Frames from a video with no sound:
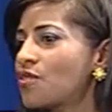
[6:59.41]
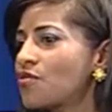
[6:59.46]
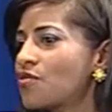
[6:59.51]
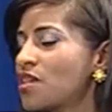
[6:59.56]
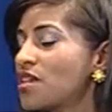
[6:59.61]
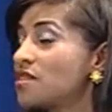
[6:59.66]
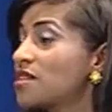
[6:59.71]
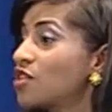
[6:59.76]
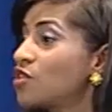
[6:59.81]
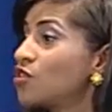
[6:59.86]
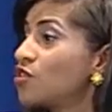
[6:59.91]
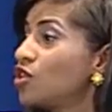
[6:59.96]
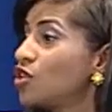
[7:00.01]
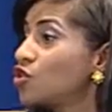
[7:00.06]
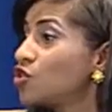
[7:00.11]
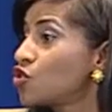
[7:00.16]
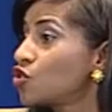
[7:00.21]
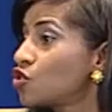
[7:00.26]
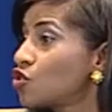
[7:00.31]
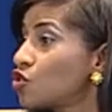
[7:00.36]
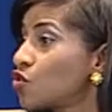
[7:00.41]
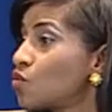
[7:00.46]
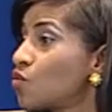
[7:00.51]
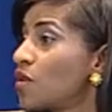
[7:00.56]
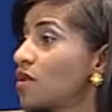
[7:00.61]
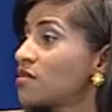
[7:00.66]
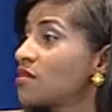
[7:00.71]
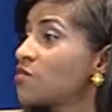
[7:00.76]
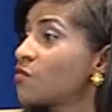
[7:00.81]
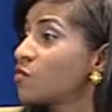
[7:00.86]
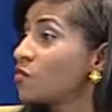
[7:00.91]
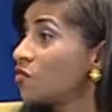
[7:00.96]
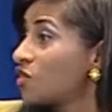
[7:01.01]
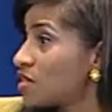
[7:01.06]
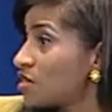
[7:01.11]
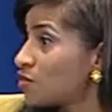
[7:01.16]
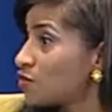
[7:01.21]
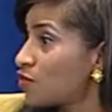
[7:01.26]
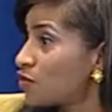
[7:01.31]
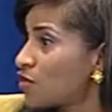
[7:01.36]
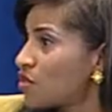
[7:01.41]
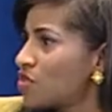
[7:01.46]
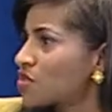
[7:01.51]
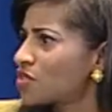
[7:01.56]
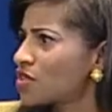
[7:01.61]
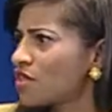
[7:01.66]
things that you need to do, this first